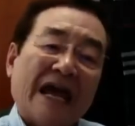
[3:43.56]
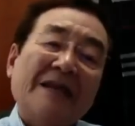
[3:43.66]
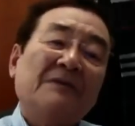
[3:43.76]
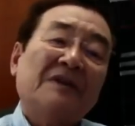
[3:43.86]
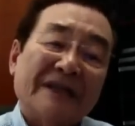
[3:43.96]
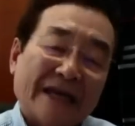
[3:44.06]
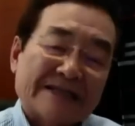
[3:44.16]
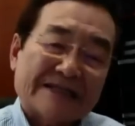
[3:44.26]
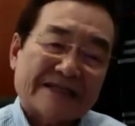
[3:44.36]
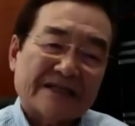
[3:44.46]
animal
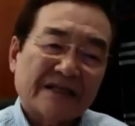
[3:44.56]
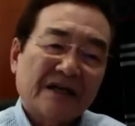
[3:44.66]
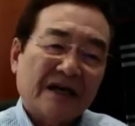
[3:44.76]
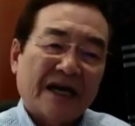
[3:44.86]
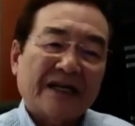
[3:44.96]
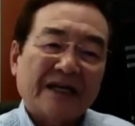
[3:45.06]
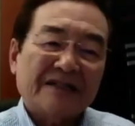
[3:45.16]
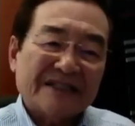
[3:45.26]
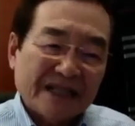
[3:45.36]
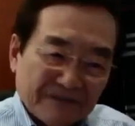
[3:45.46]
tests and then
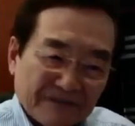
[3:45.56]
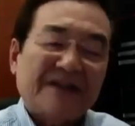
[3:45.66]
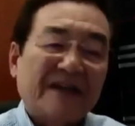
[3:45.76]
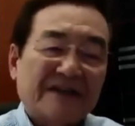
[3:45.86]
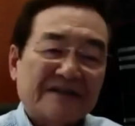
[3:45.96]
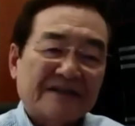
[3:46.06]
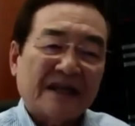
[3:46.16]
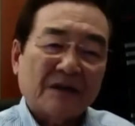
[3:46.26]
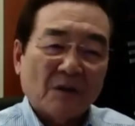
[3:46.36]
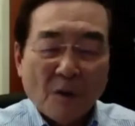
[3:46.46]
safety tests
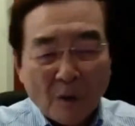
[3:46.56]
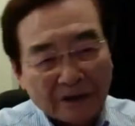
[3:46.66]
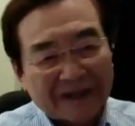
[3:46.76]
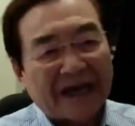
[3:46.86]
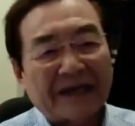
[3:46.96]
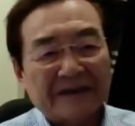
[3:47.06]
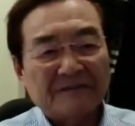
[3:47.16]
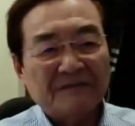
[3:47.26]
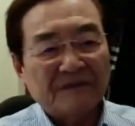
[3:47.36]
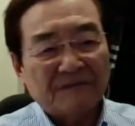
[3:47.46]
and all that
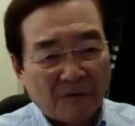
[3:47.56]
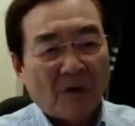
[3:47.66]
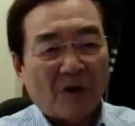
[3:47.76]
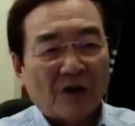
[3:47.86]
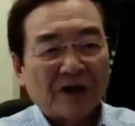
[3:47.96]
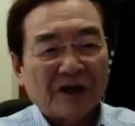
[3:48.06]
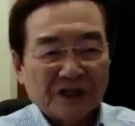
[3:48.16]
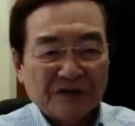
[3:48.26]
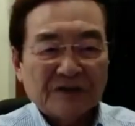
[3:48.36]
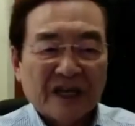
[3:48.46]
before
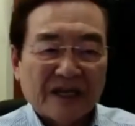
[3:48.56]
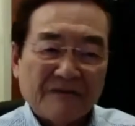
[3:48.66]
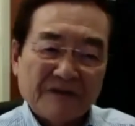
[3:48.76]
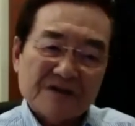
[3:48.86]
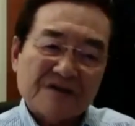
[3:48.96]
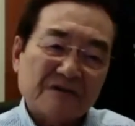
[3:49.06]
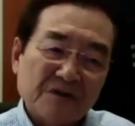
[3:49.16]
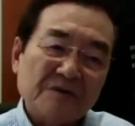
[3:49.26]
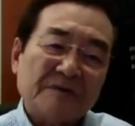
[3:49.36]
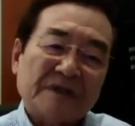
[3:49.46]
you can give it to
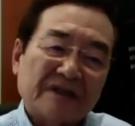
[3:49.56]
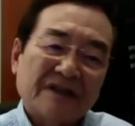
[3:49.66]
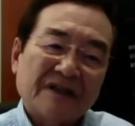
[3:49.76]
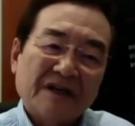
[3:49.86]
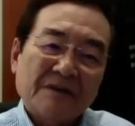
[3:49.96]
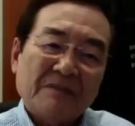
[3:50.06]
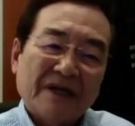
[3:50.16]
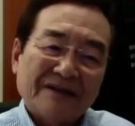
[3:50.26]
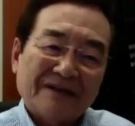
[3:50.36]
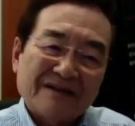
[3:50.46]
human.
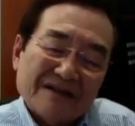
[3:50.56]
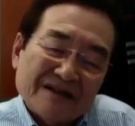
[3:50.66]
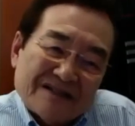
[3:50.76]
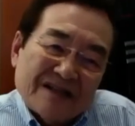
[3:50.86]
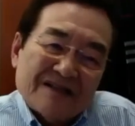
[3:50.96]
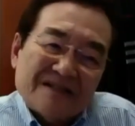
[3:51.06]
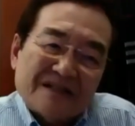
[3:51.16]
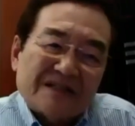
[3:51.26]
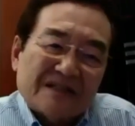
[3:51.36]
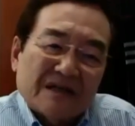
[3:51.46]
But the,
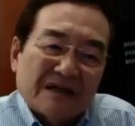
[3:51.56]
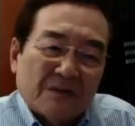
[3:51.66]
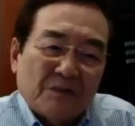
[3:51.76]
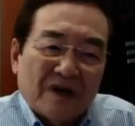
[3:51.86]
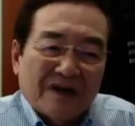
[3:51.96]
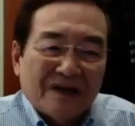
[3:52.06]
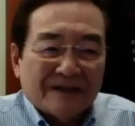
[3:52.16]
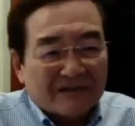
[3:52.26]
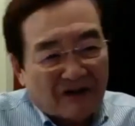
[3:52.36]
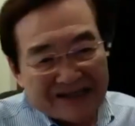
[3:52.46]
since uh, we are in
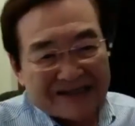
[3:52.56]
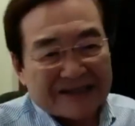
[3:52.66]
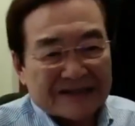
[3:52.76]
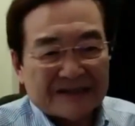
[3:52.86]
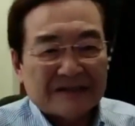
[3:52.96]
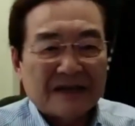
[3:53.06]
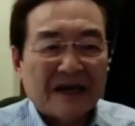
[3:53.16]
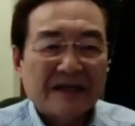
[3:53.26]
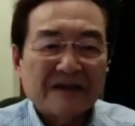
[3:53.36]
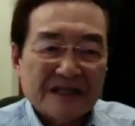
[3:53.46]
crisis
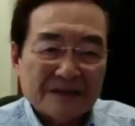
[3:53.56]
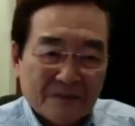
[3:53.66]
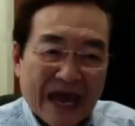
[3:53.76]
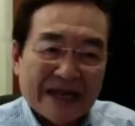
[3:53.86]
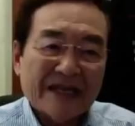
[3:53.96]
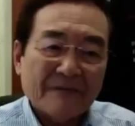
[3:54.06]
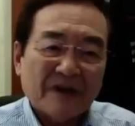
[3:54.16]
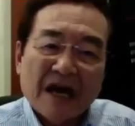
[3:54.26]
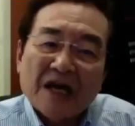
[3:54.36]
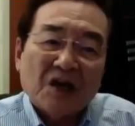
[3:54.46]
and this pandemic,
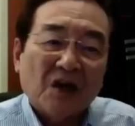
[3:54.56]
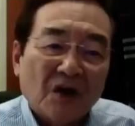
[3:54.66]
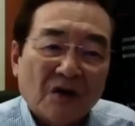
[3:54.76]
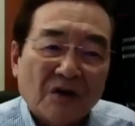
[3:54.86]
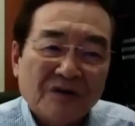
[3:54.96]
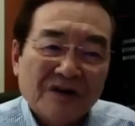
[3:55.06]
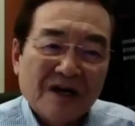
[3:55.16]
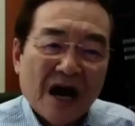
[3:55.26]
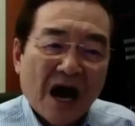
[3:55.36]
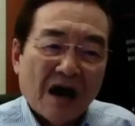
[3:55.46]
I don't know
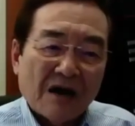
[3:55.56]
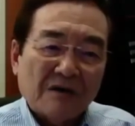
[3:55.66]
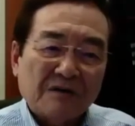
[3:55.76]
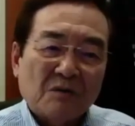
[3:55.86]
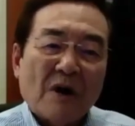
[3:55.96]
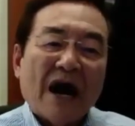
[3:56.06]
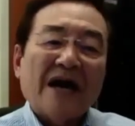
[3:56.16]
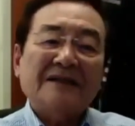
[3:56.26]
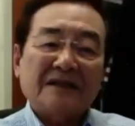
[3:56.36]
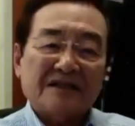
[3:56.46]
how
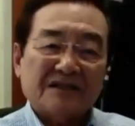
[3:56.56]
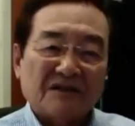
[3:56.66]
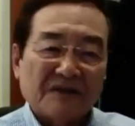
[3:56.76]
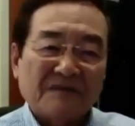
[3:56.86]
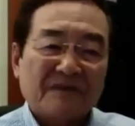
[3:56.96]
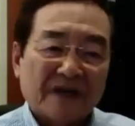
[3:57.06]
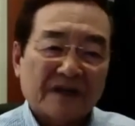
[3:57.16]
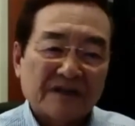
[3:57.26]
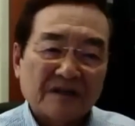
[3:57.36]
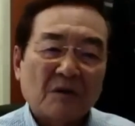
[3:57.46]
widely it's going to infect
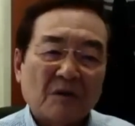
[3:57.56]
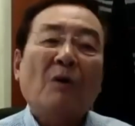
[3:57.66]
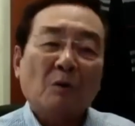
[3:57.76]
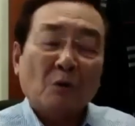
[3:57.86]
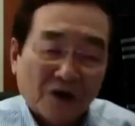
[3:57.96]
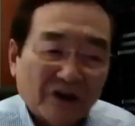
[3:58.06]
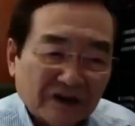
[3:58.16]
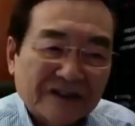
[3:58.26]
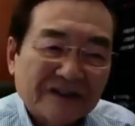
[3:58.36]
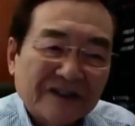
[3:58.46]
the whole world.